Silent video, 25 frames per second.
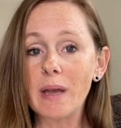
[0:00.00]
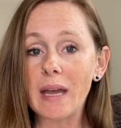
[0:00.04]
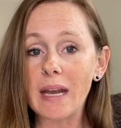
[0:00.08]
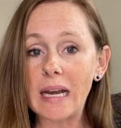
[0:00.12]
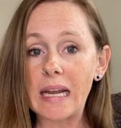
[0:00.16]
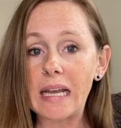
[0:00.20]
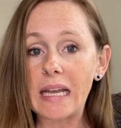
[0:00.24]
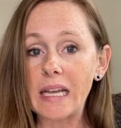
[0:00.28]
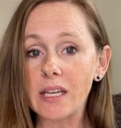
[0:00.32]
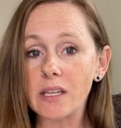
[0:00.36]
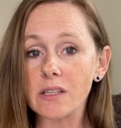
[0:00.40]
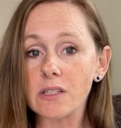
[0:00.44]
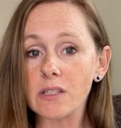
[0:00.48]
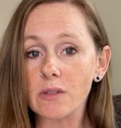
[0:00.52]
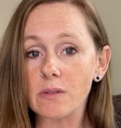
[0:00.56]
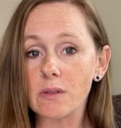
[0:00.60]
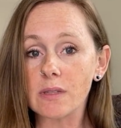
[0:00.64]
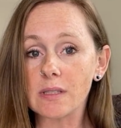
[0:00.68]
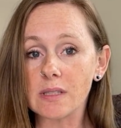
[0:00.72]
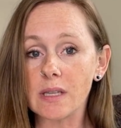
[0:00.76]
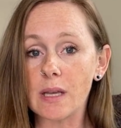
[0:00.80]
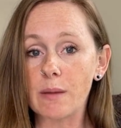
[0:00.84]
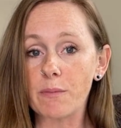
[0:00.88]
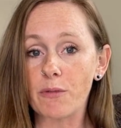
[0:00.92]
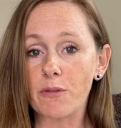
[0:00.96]
and it can do the
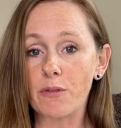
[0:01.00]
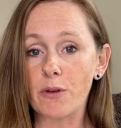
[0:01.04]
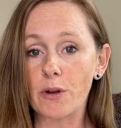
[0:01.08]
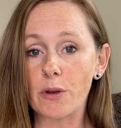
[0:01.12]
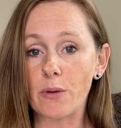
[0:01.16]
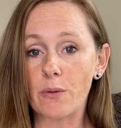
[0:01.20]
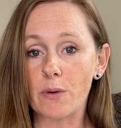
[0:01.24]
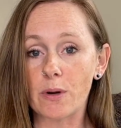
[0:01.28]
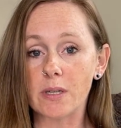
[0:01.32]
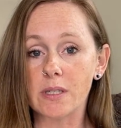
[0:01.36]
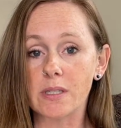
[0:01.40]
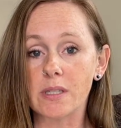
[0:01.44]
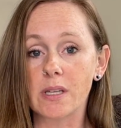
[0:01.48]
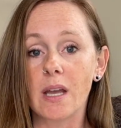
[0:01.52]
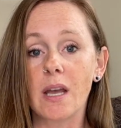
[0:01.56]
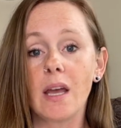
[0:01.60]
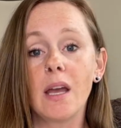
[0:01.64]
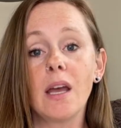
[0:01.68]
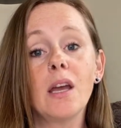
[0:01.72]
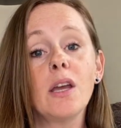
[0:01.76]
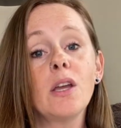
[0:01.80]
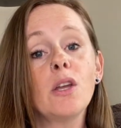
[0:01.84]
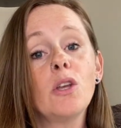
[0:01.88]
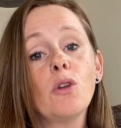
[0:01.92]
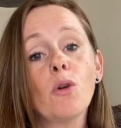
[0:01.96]
same for yours.
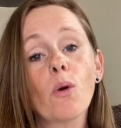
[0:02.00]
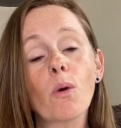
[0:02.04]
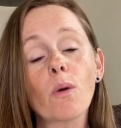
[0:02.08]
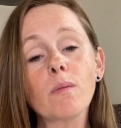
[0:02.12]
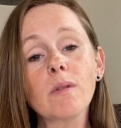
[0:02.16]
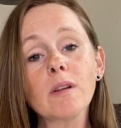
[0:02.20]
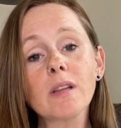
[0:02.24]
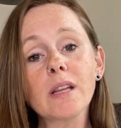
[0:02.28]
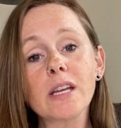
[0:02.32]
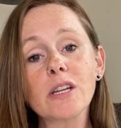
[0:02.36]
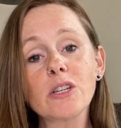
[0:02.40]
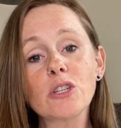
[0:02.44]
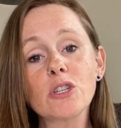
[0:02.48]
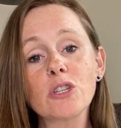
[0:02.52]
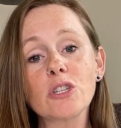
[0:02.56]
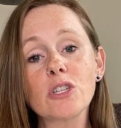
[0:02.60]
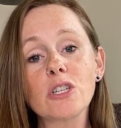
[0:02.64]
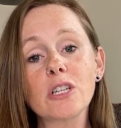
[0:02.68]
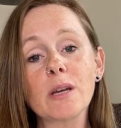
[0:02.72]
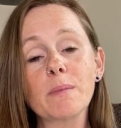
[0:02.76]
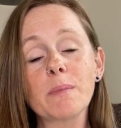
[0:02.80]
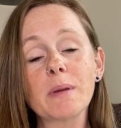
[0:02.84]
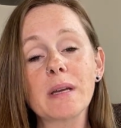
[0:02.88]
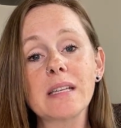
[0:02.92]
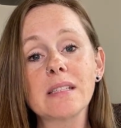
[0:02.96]
Your
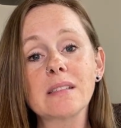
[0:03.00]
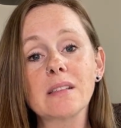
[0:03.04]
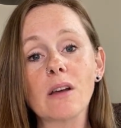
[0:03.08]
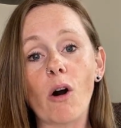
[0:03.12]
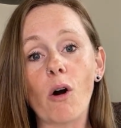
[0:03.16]
relationship is